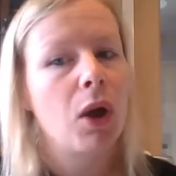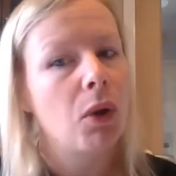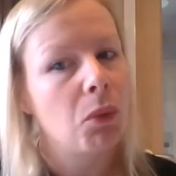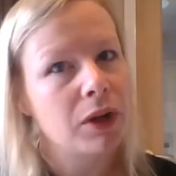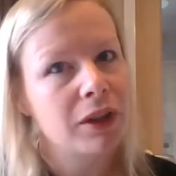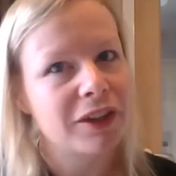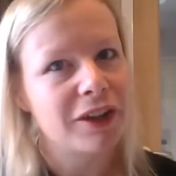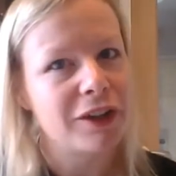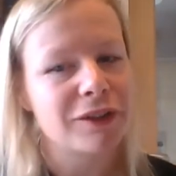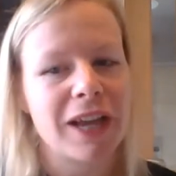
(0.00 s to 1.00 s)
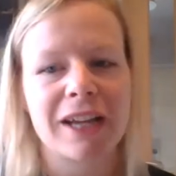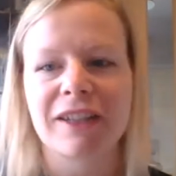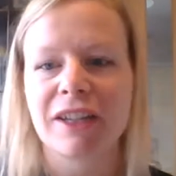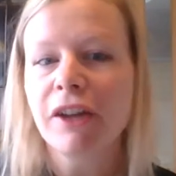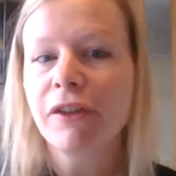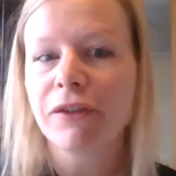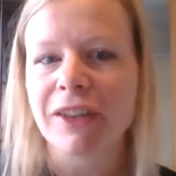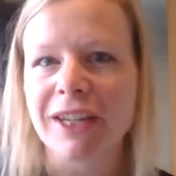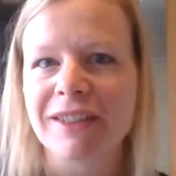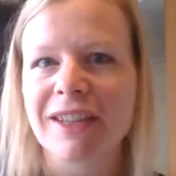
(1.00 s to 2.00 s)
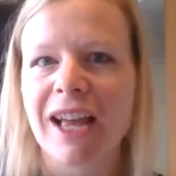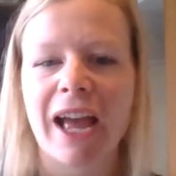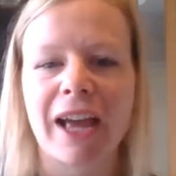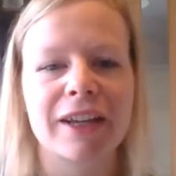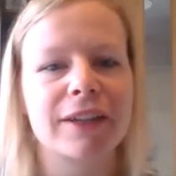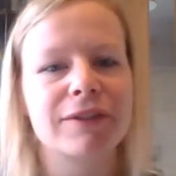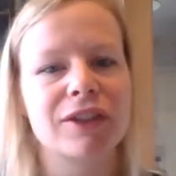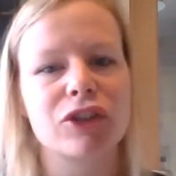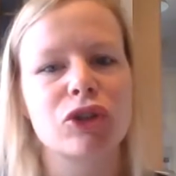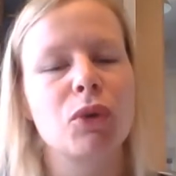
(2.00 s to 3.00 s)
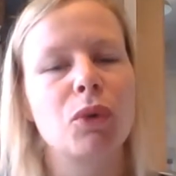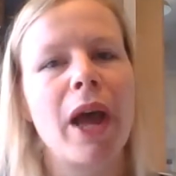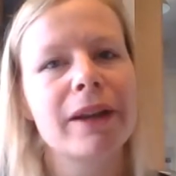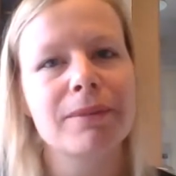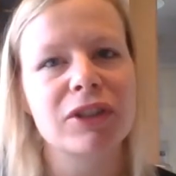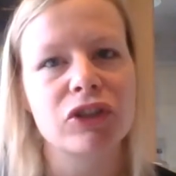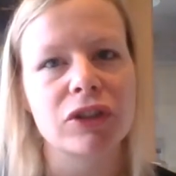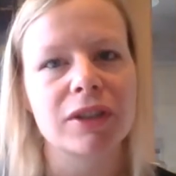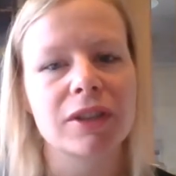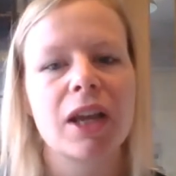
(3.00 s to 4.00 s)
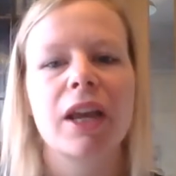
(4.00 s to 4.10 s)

One of the girls has enough of this and gives the school headmistress